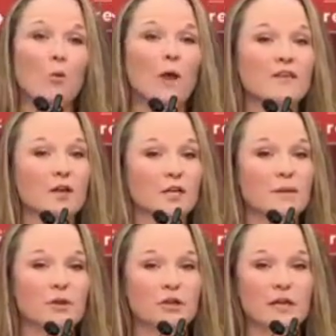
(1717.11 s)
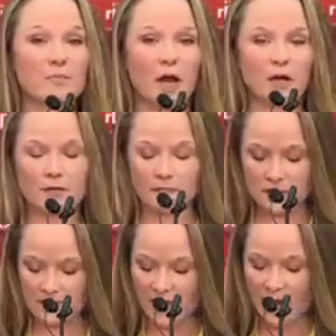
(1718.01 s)
with our community
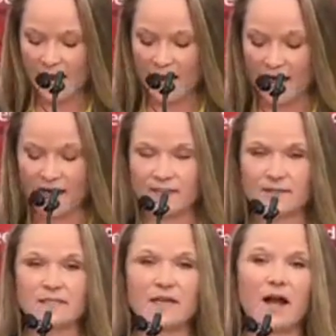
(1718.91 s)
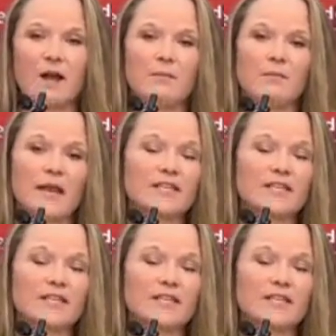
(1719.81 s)
partners and um,